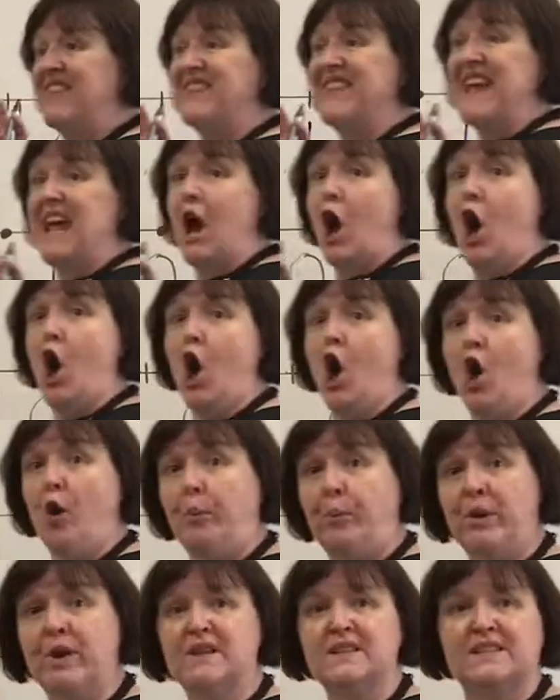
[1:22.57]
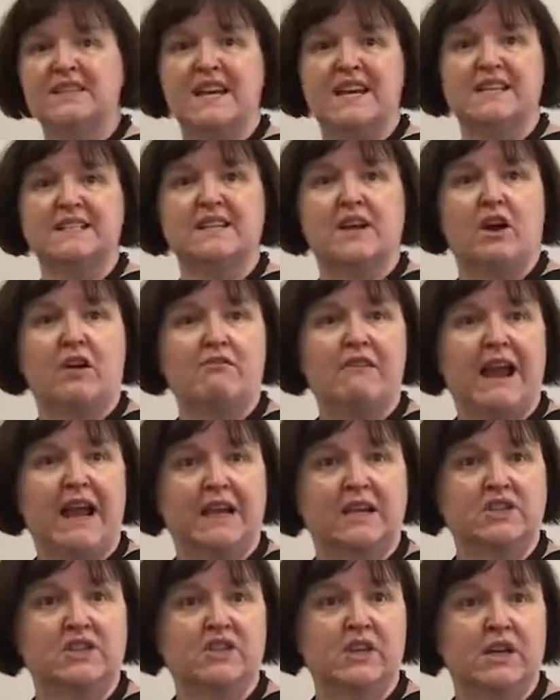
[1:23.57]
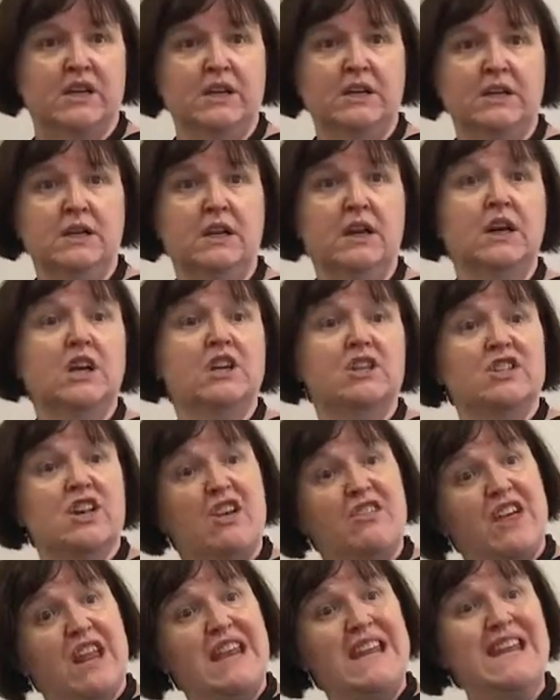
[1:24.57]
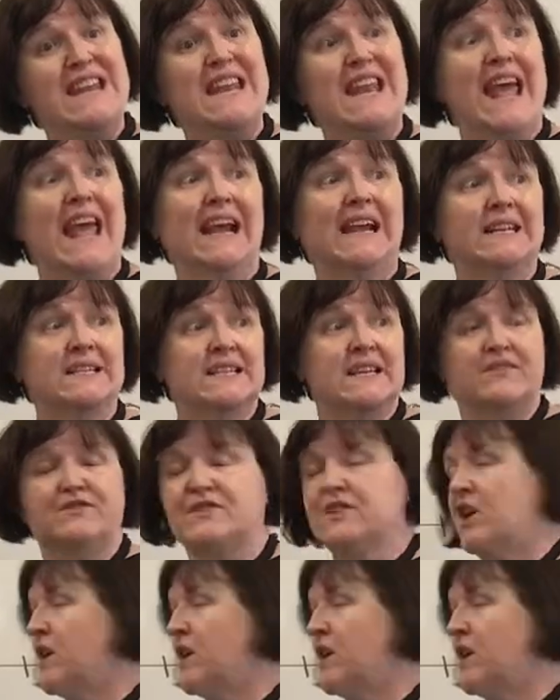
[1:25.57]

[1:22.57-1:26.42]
in the opposite direction, so the negative